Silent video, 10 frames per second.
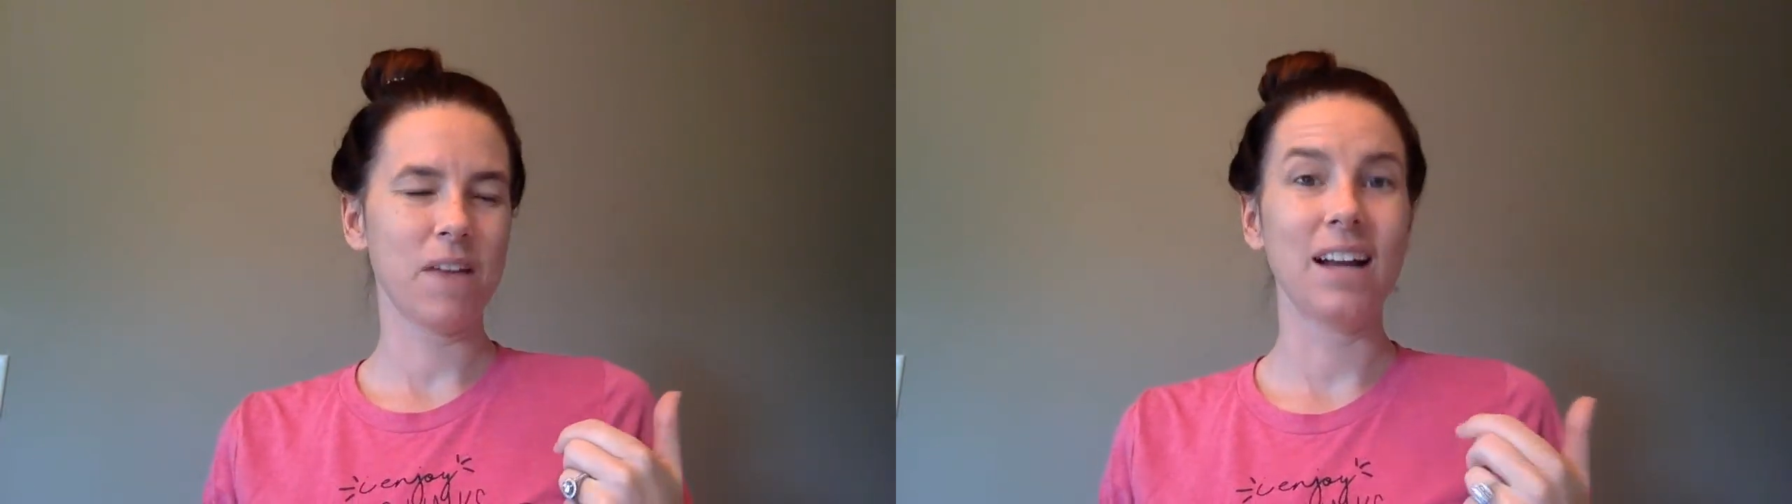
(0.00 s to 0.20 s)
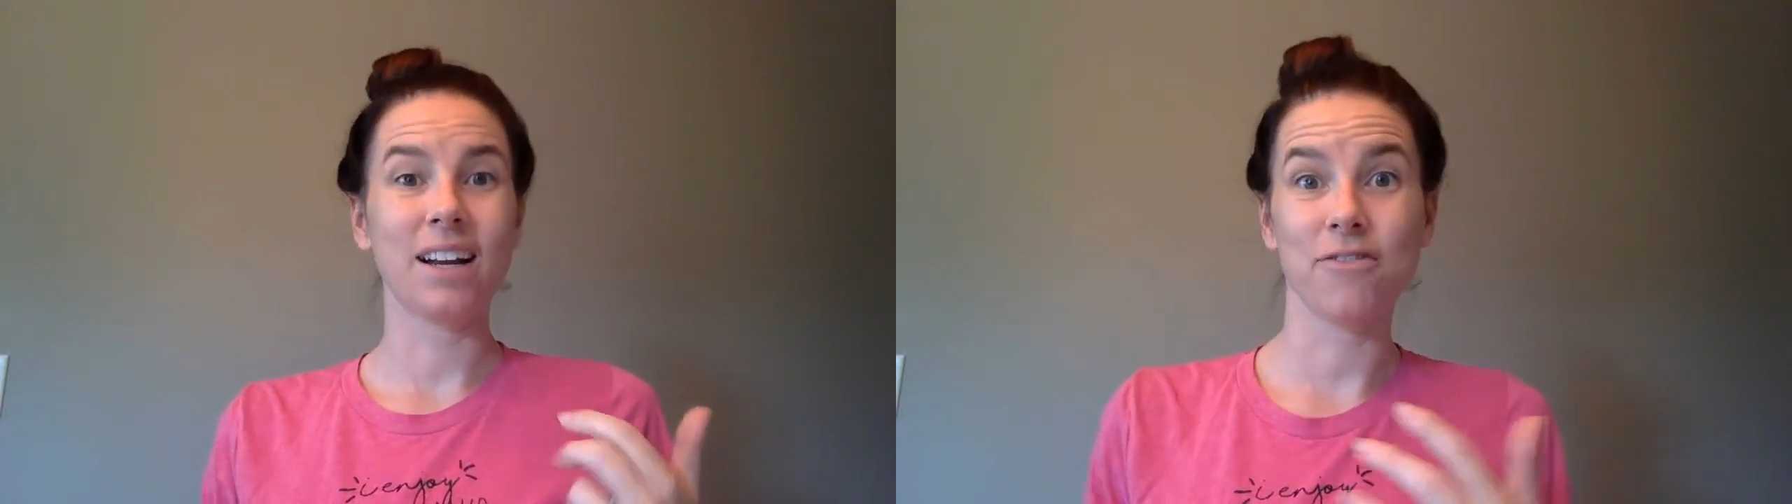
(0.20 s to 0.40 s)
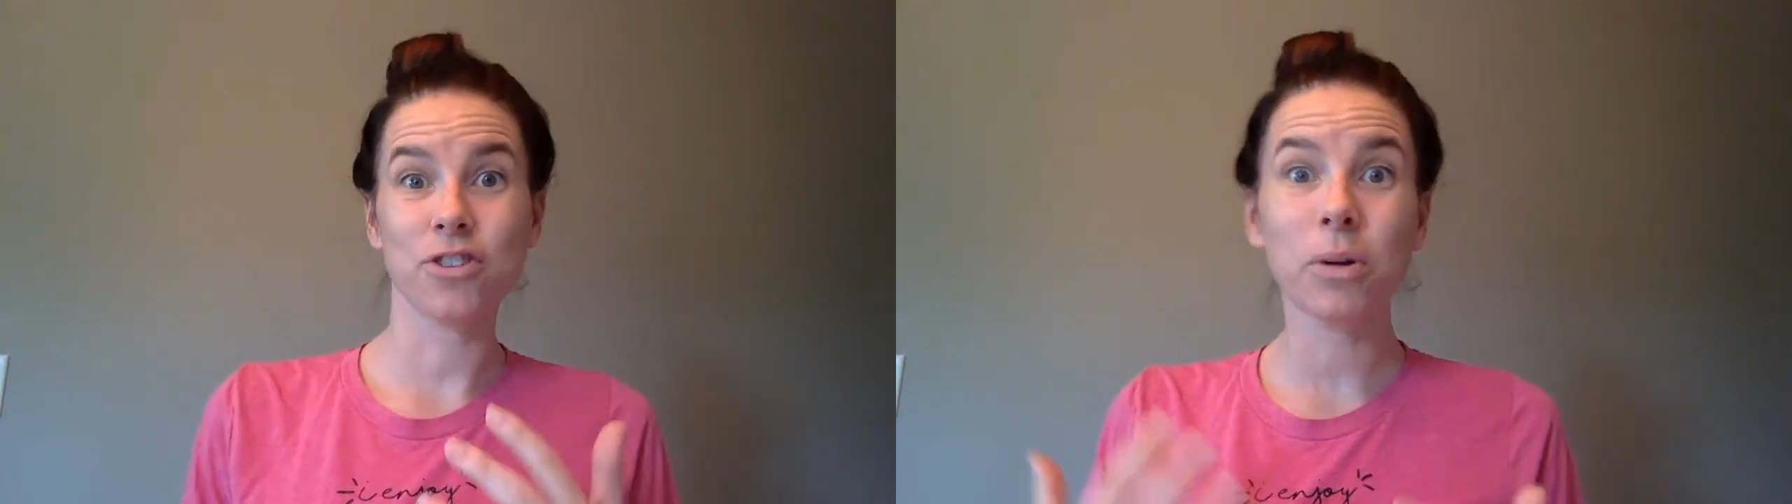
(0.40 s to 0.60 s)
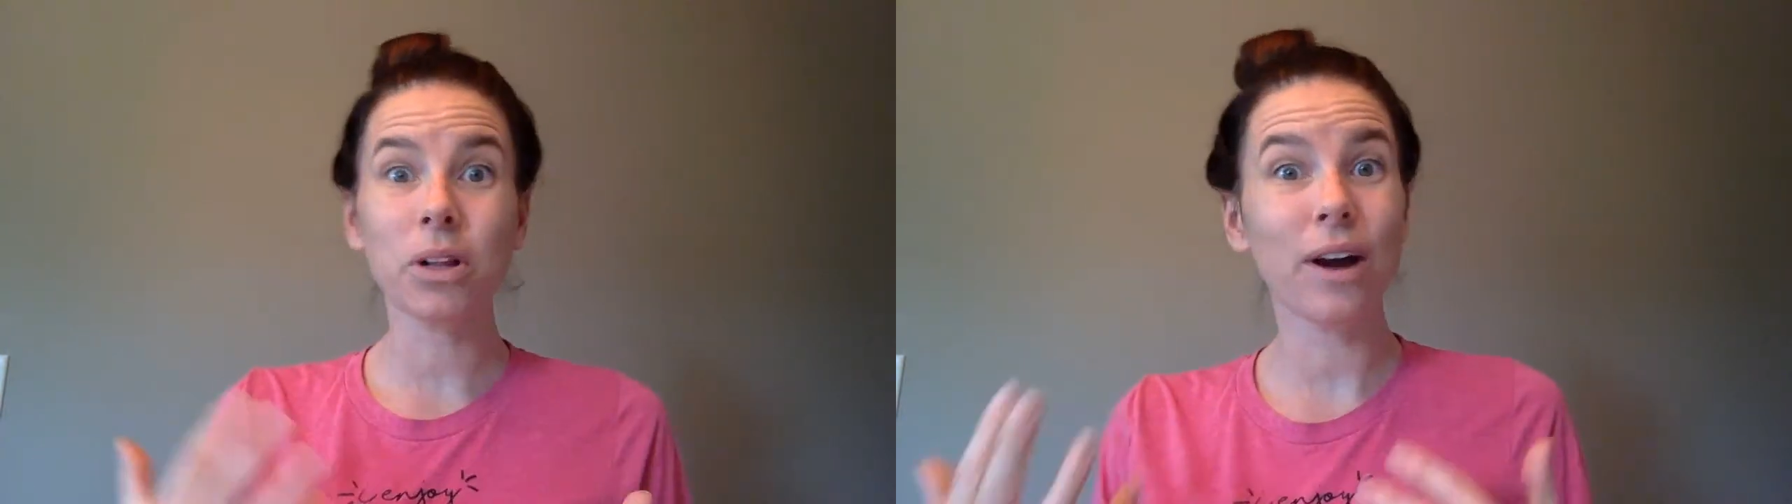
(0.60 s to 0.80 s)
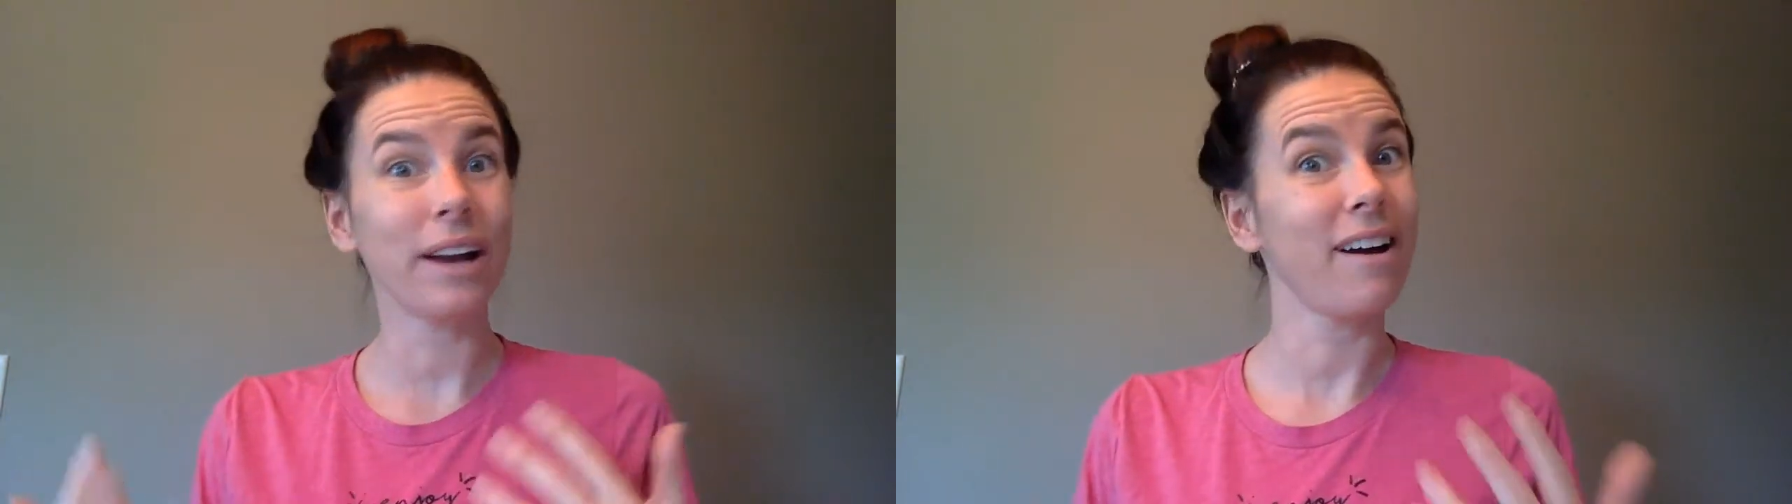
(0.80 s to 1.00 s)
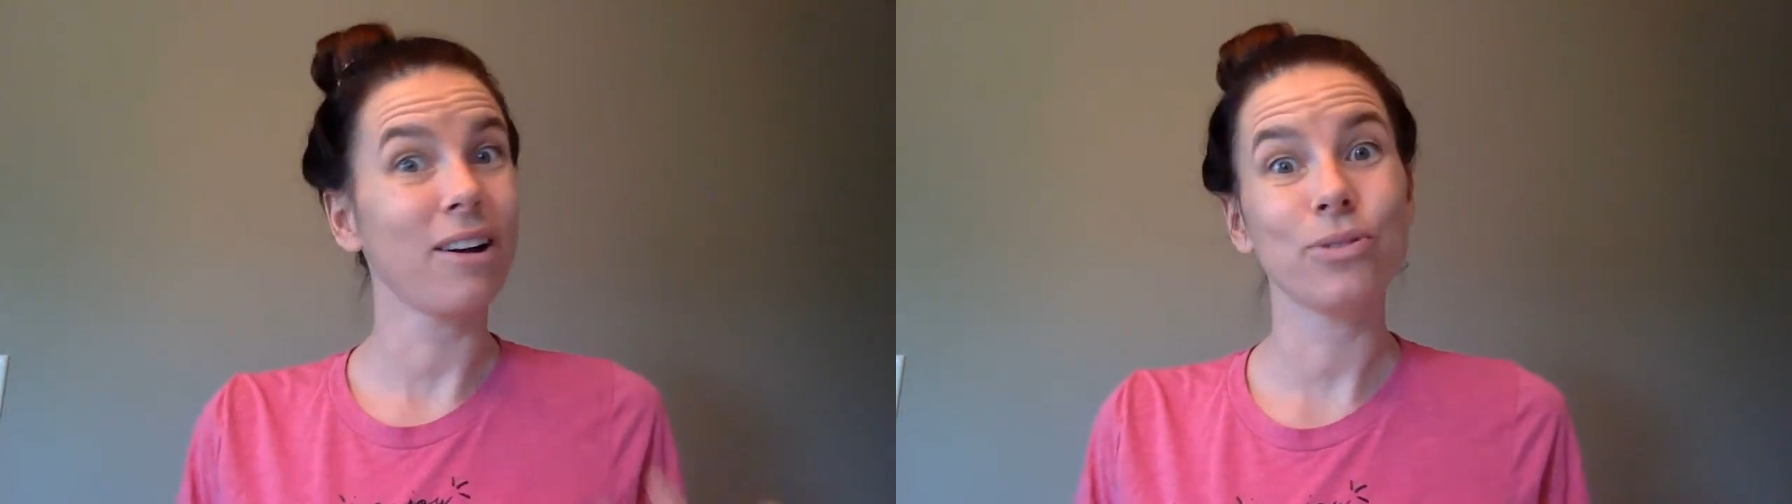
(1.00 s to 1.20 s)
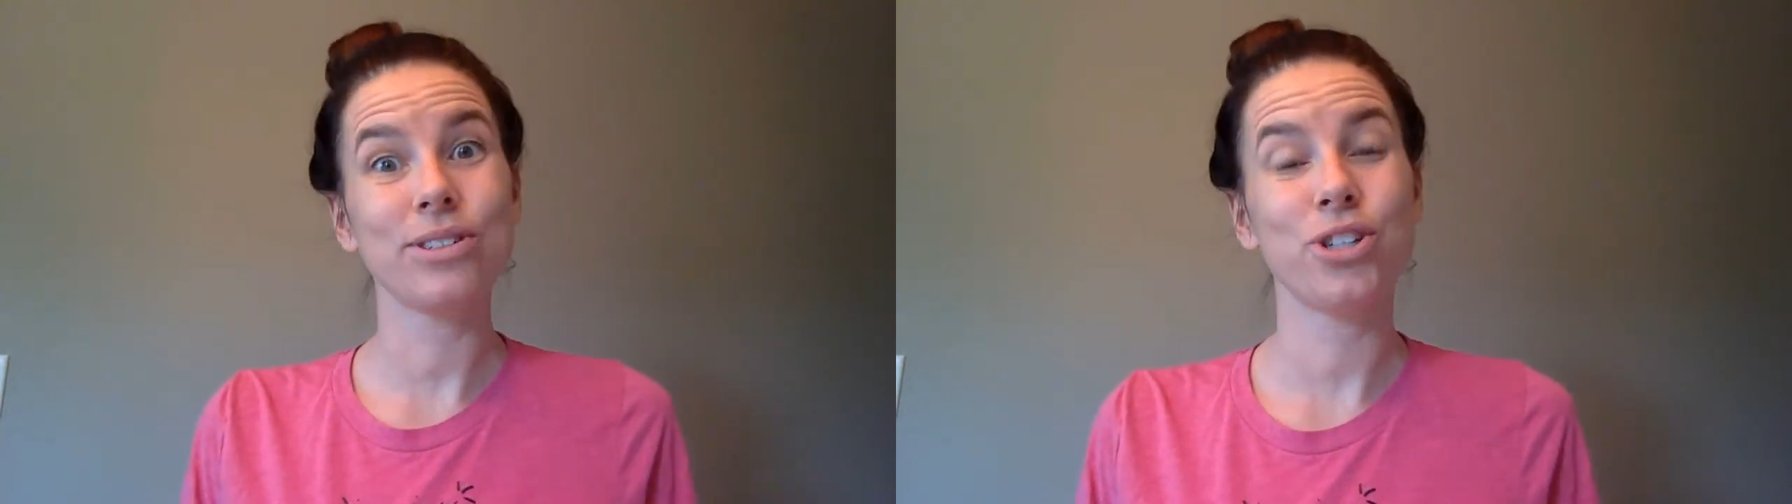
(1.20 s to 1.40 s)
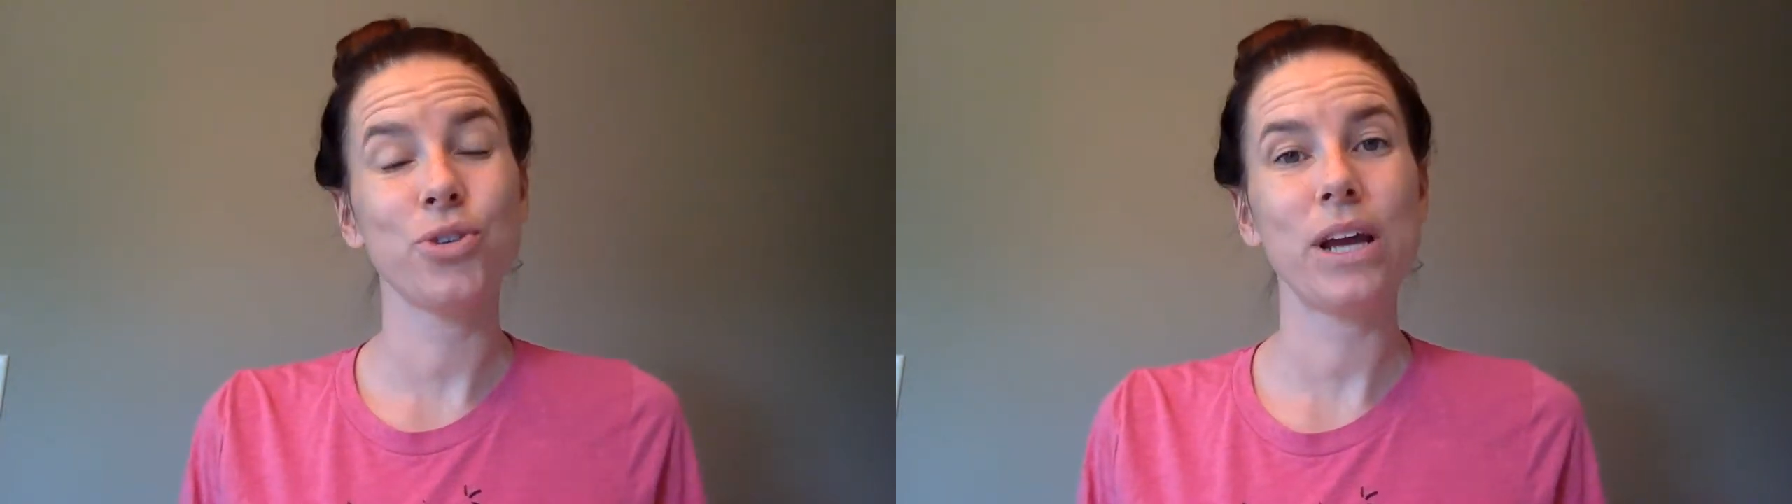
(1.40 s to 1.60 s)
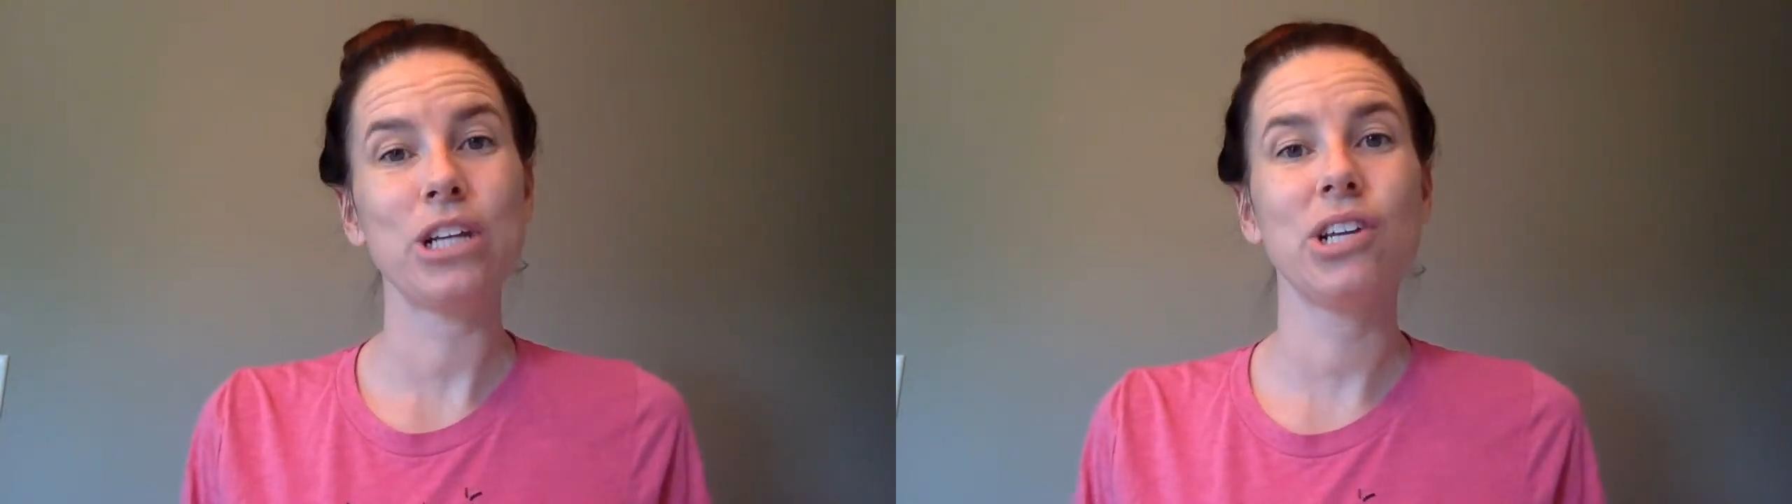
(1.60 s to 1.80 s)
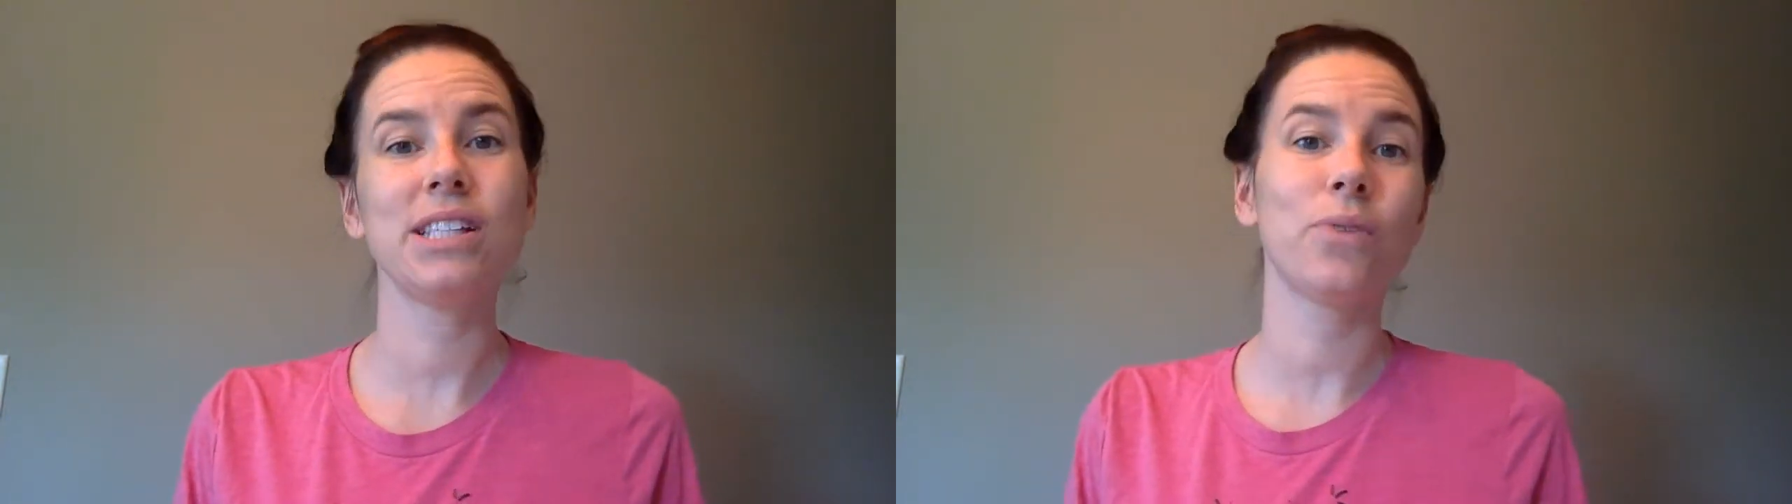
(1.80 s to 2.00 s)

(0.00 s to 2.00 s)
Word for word: uncomfortable around awkward situations,